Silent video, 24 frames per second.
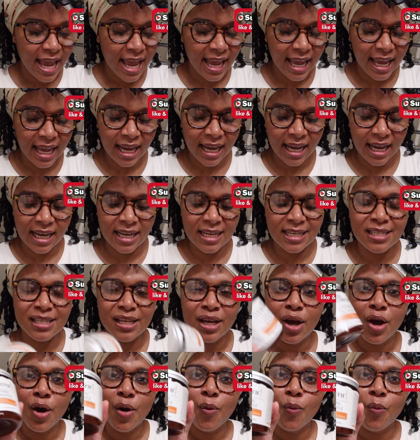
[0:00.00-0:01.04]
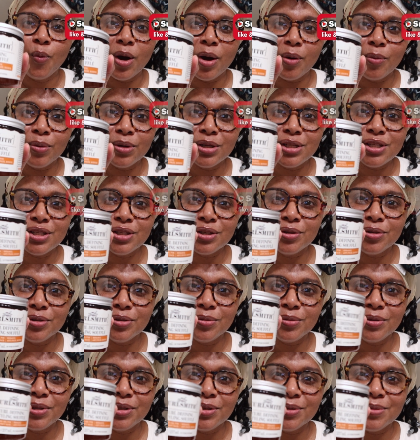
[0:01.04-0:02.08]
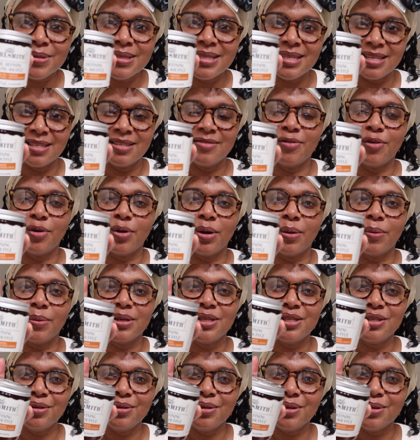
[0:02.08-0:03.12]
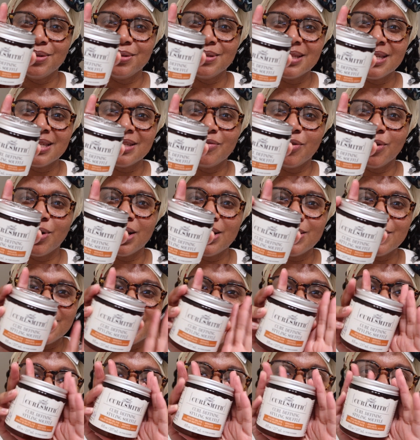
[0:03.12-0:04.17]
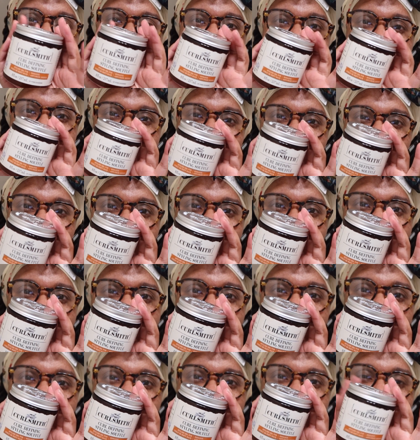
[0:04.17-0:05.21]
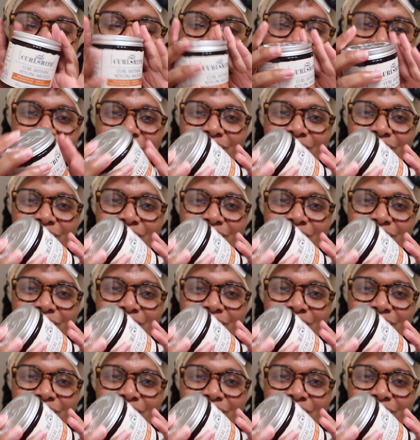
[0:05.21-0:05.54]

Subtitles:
And what would you use this for? Would you use this for a twist out, the souffle?